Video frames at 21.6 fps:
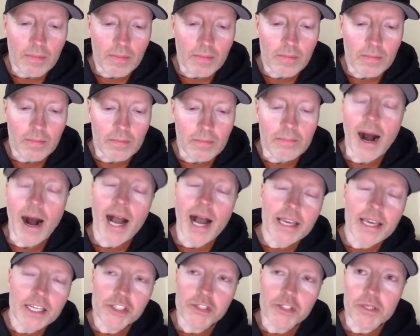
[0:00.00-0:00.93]
my
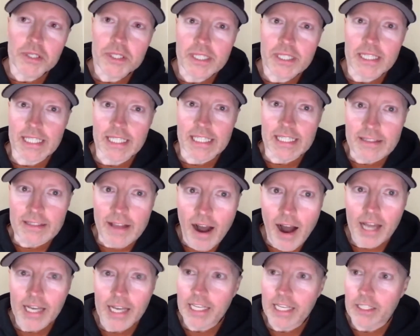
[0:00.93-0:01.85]
interest is
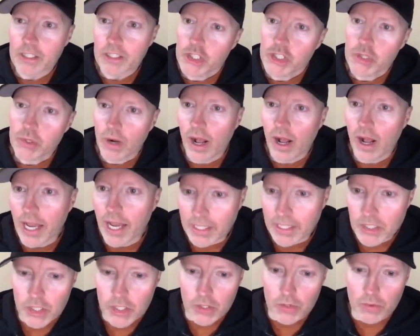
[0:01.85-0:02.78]
not in trying
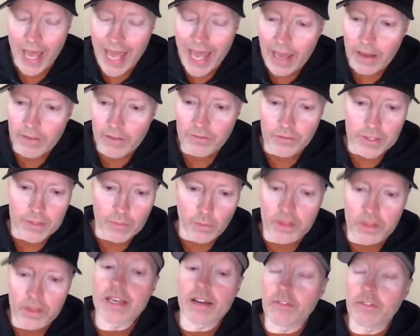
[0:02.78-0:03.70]
to
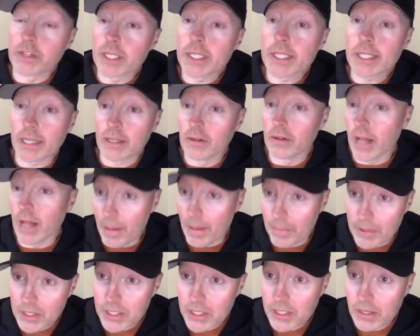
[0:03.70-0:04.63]
every single
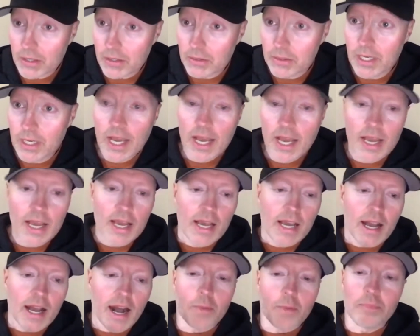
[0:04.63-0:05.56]
episode
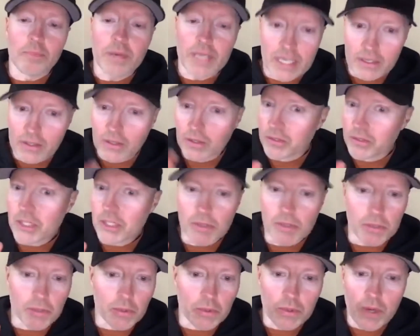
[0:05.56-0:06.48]
appeal
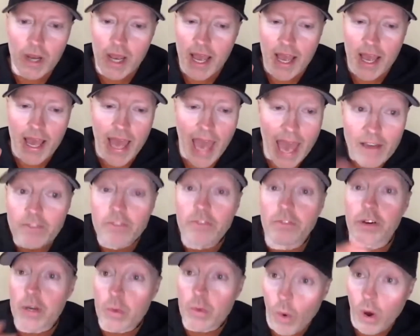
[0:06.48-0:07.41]
to
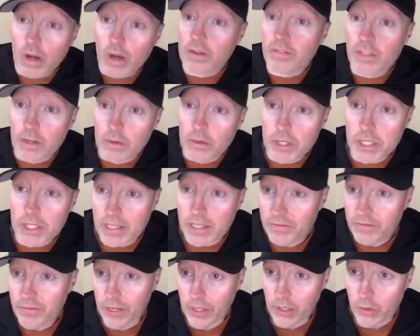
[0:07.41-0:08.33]
every one of those
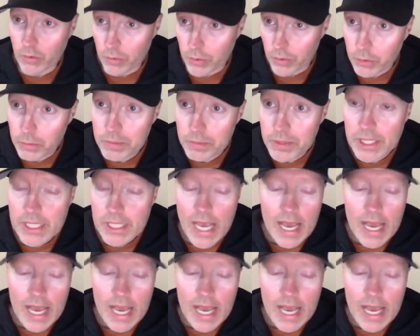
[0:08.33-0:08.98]
different groups.